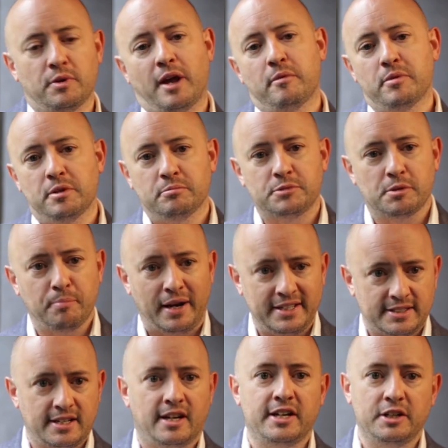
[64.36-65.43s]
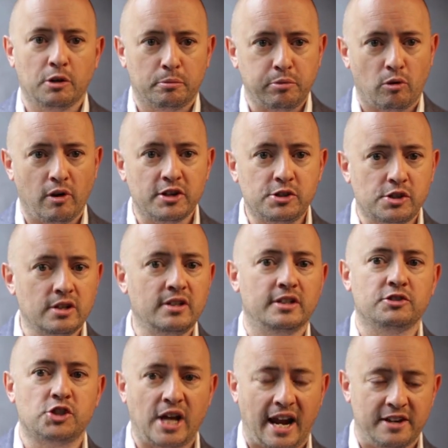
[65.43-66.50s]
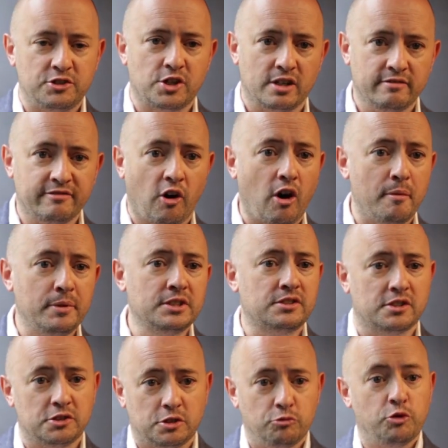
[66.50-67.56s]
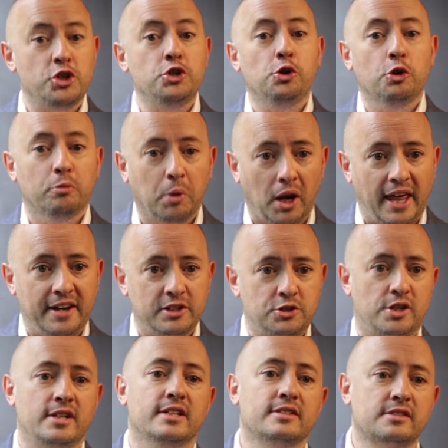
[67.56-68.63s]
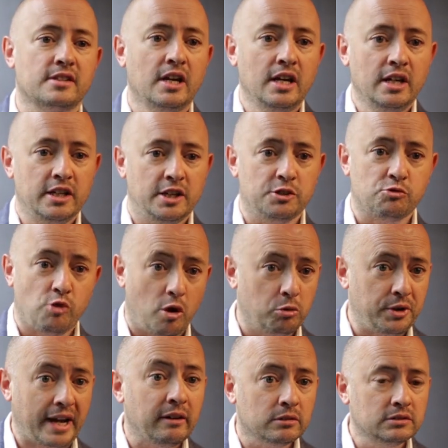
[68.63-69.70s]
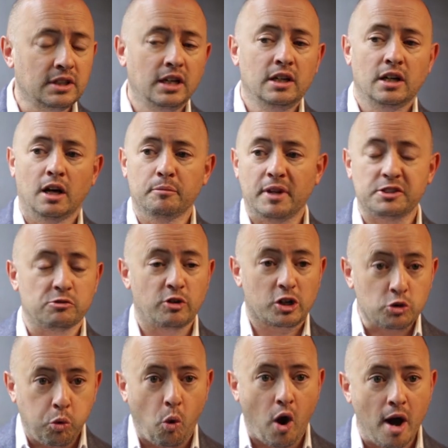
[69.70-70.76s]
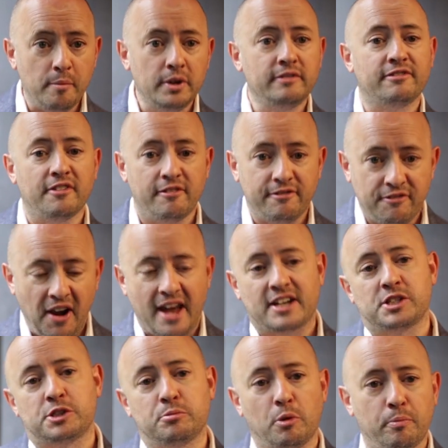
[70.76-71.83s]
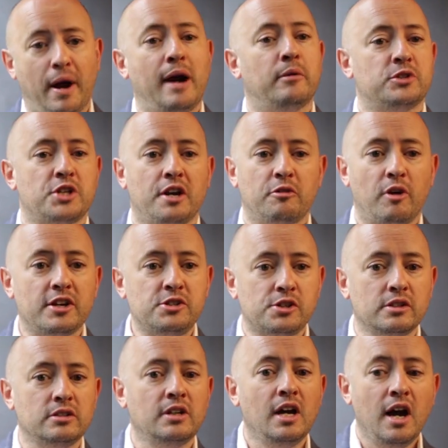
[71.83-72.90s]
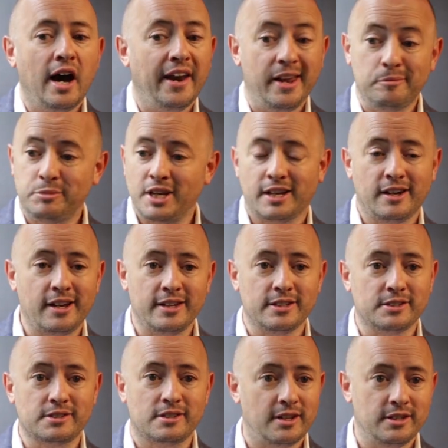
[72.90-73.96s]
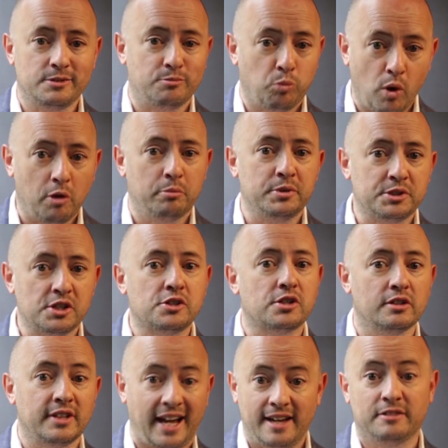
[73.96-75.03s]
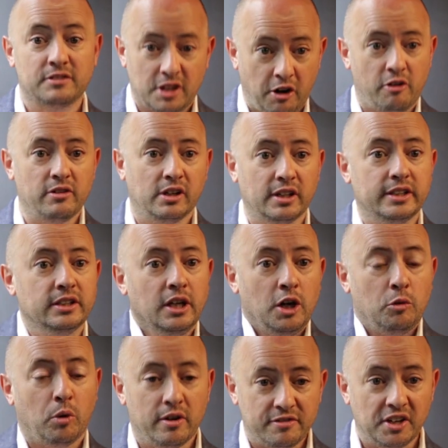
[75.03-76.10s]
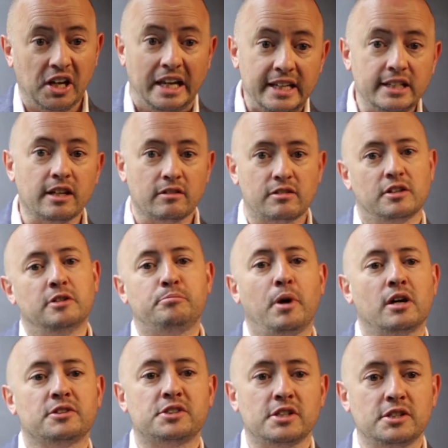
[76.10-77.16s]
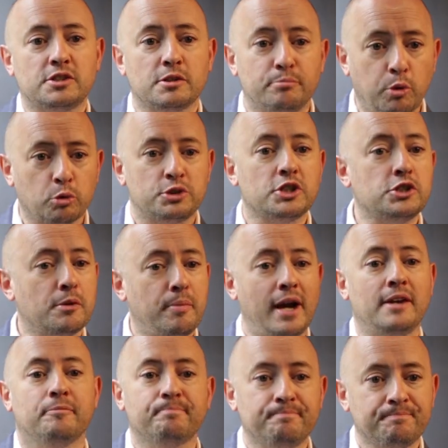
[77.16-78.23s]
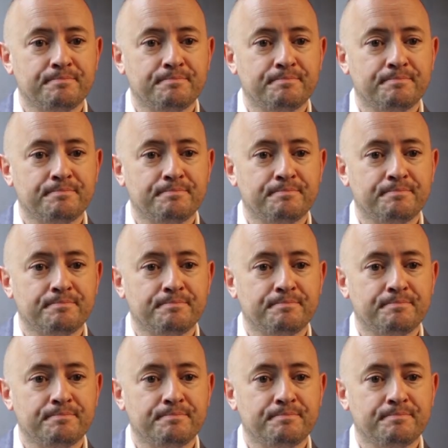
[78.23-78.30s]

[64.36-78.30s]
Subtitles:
to enable them to maintain operation in challenging environments as the renewable energy is rolled out. And there's a requirement for flexible power generation, and MD&A is well positioned and currently one of the leading third parties supporting Japan.